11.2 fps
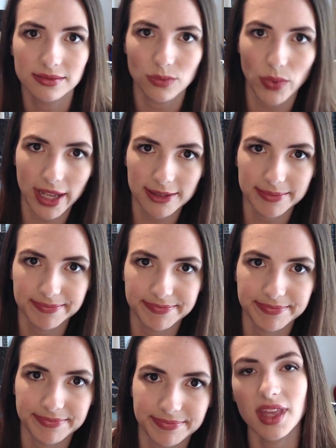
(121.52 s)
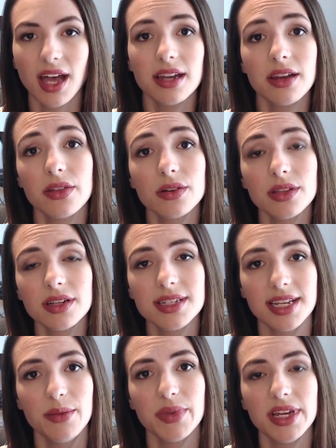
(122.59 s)
way. Another little
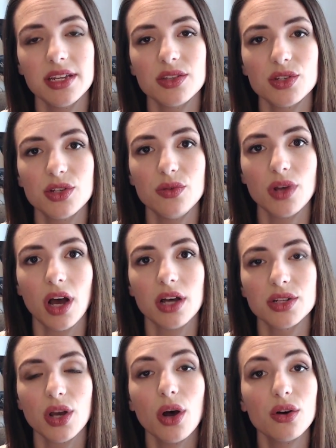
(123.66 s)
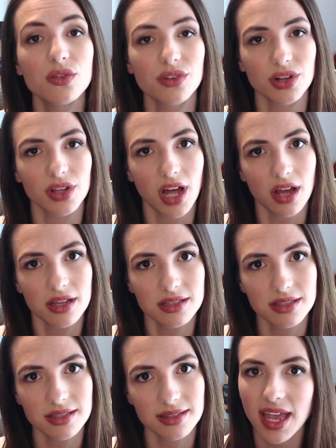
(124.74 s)
tip is to not
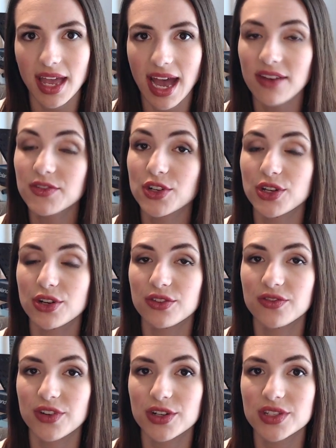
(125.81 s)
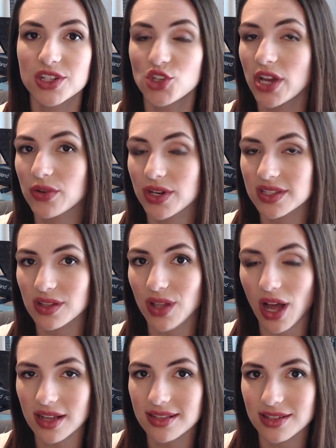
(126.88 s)
overgloss. After your first generous
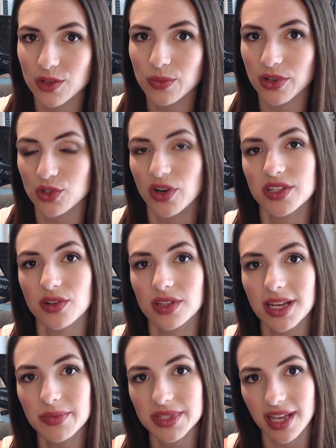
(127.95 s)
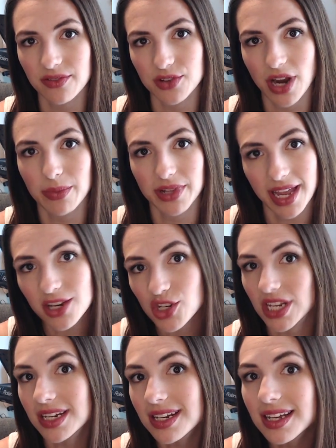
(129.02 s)
gloss to moisturize your lips after your
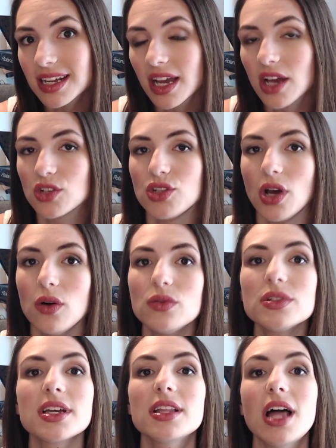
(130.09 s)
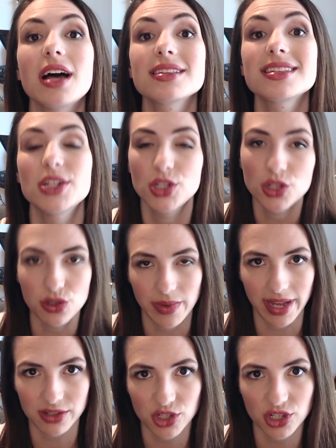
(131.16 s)
application, don't gloss too
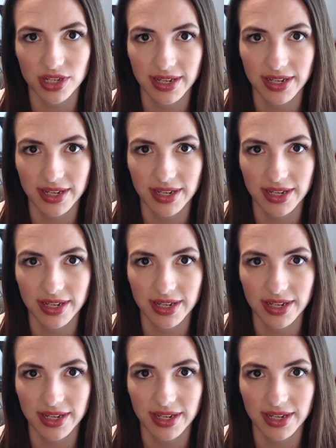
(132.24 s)
much.